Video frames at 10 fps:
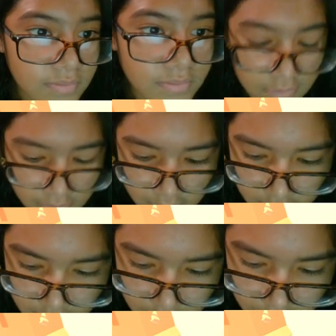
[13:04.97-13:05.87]

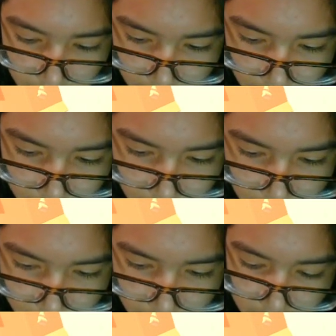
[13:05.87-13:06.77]

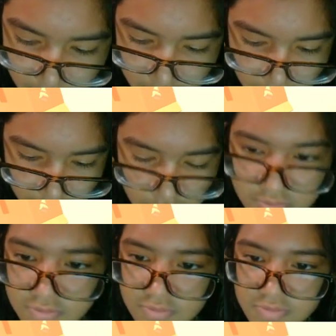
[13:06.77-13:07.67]

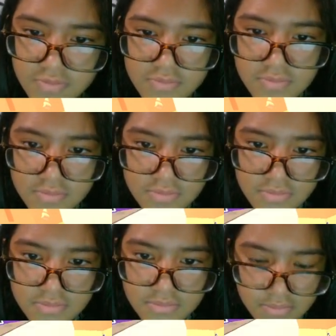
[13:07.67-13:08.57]

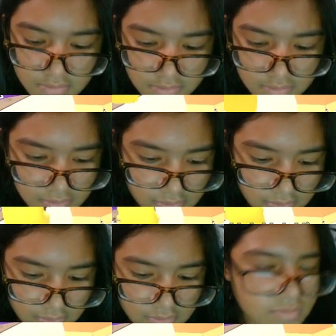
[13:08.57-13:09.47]

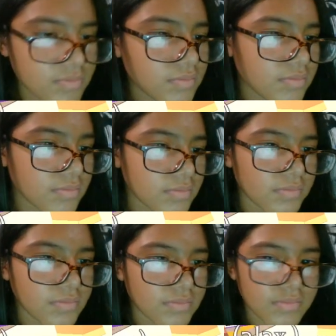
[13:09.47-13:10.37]

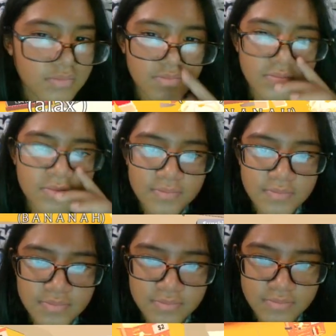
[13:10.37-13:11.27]

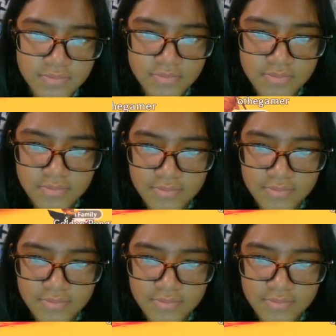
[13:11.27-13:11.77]
[no speech]